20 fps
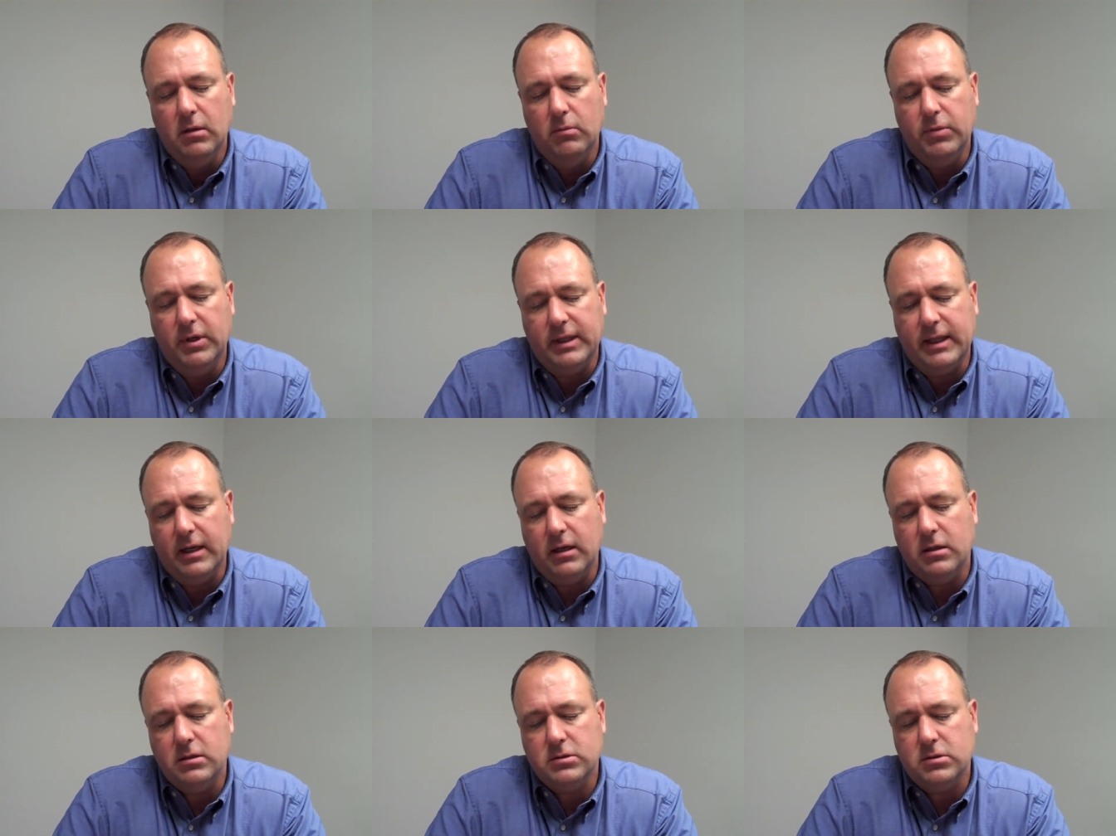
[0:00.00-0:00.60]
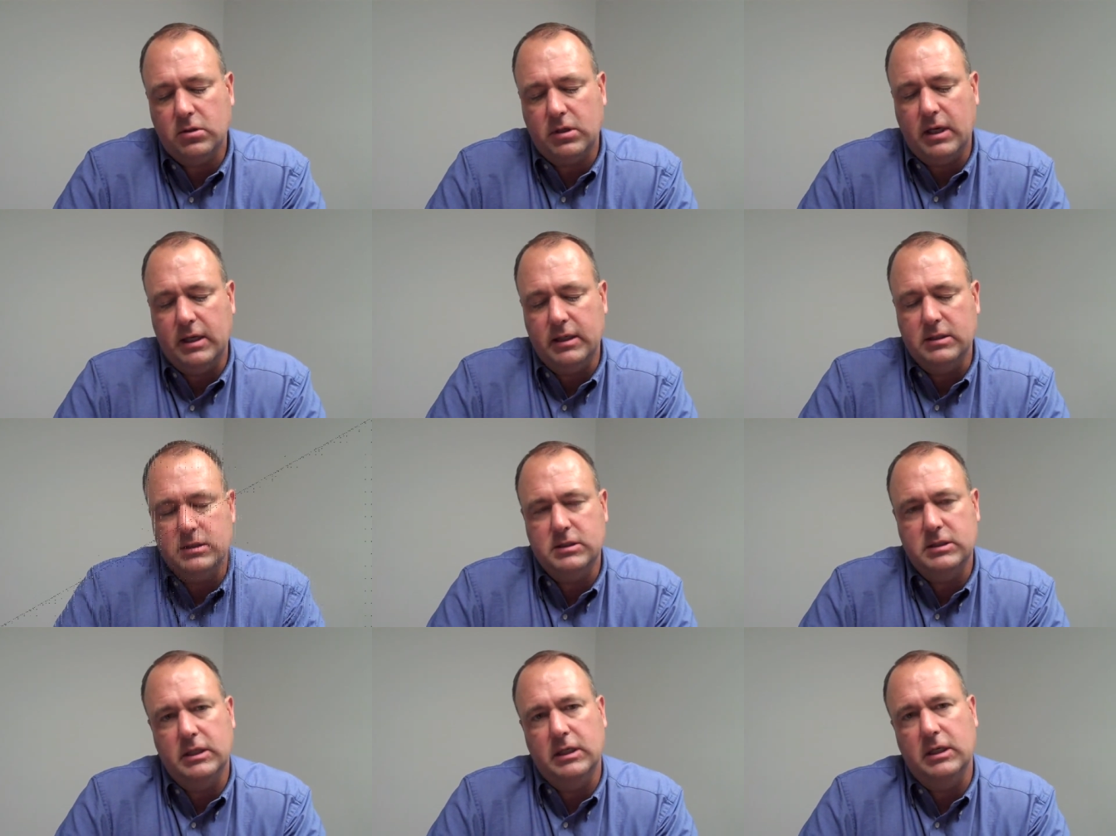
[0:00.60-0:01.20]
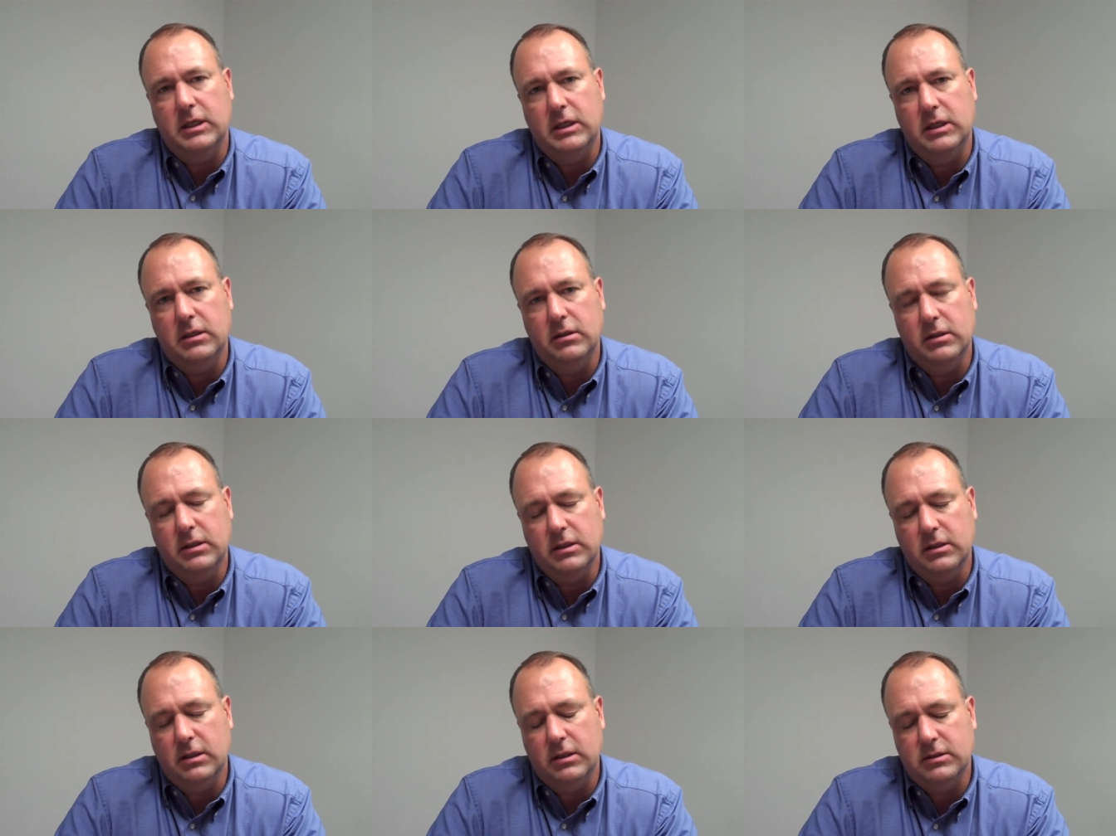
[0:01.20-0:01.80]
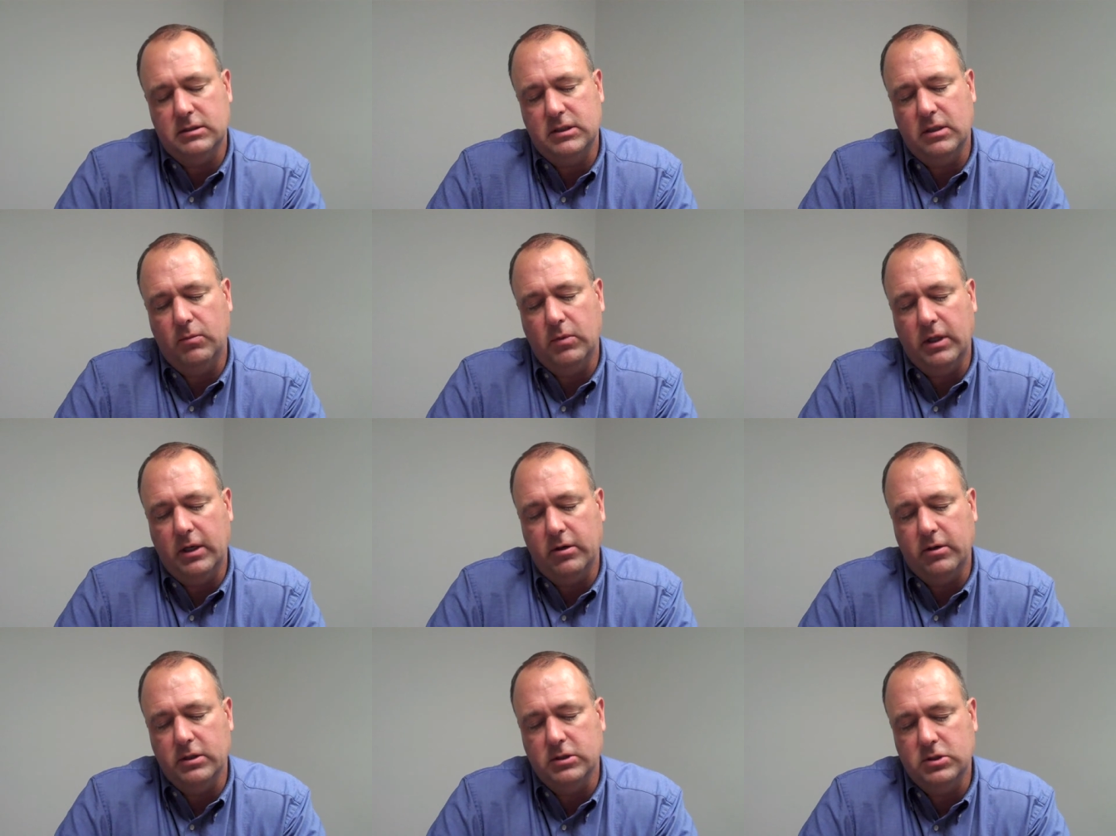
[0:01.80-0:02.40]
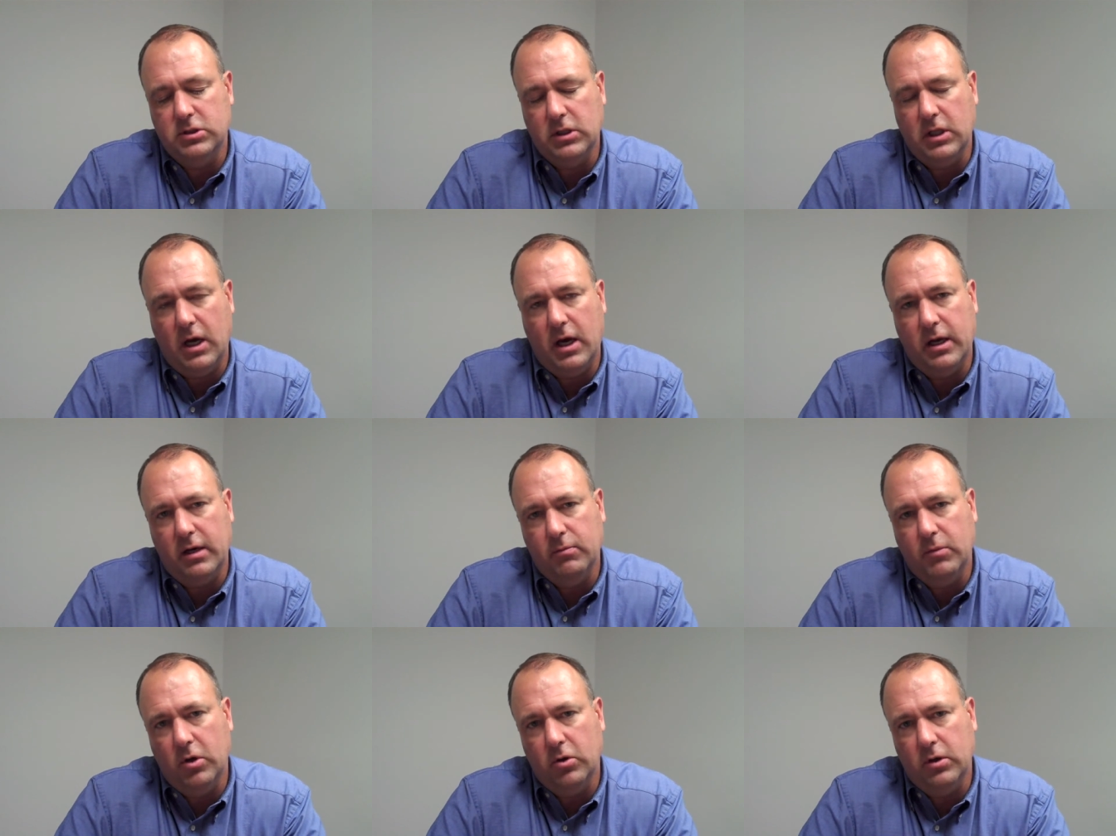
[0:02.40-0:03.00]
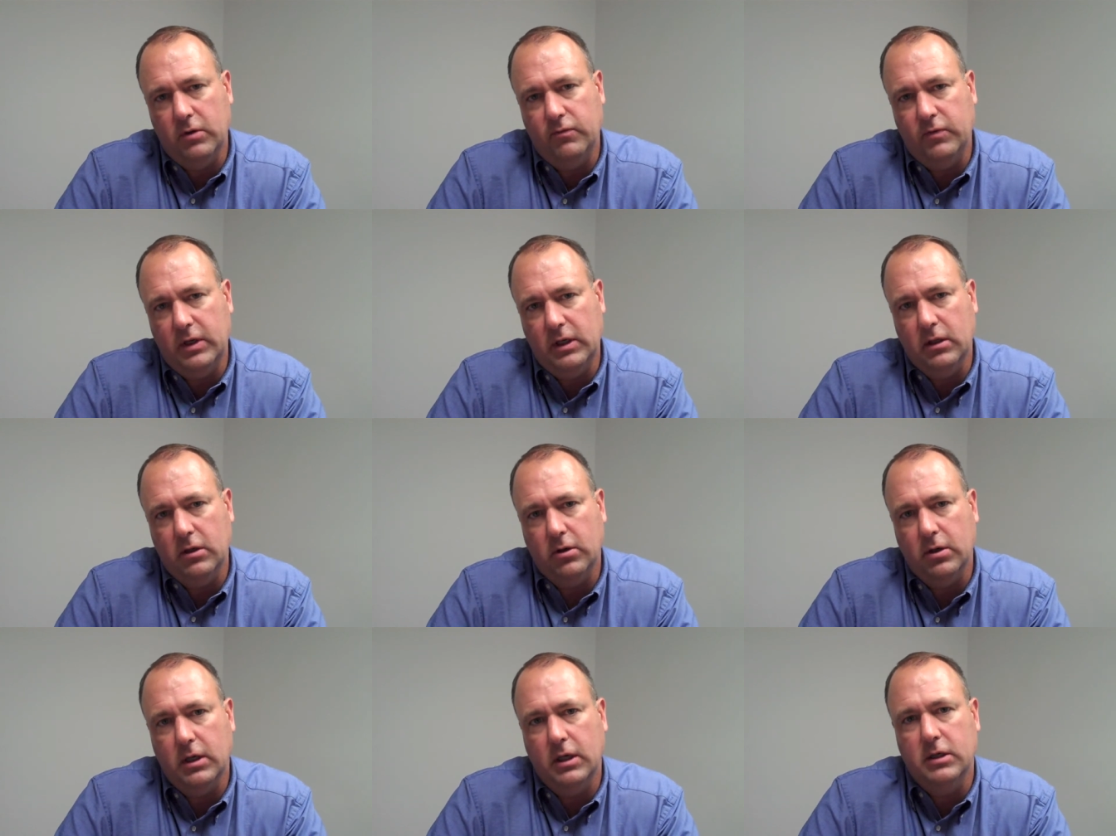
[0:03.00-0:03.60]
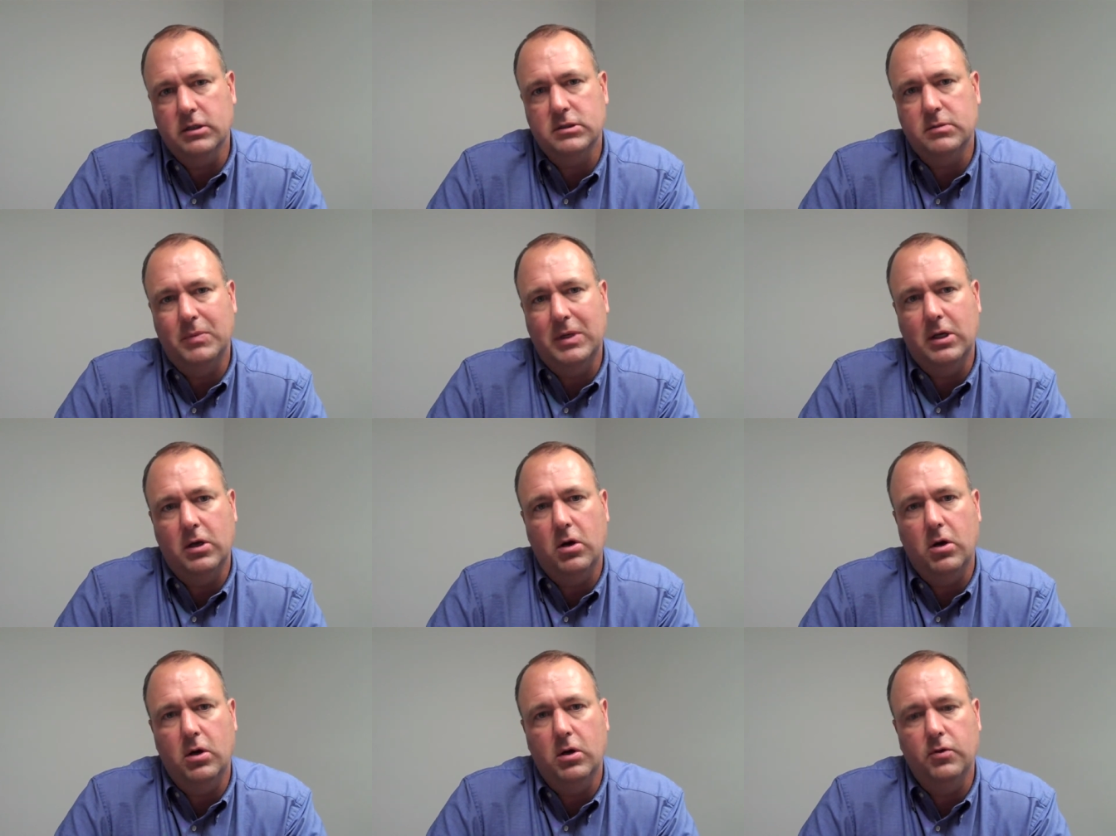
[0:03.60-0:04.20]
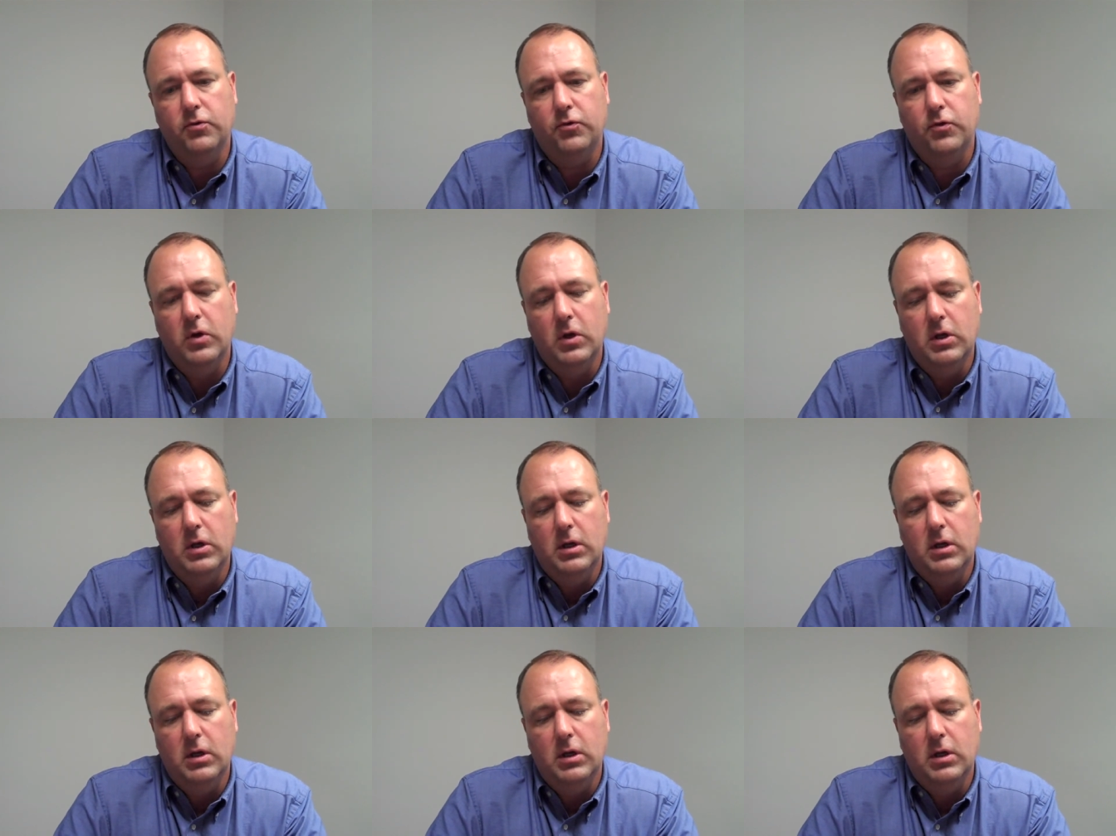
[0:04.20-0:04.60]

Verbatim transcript: but they also kind of see the, the similarities to the automotive dealer and us because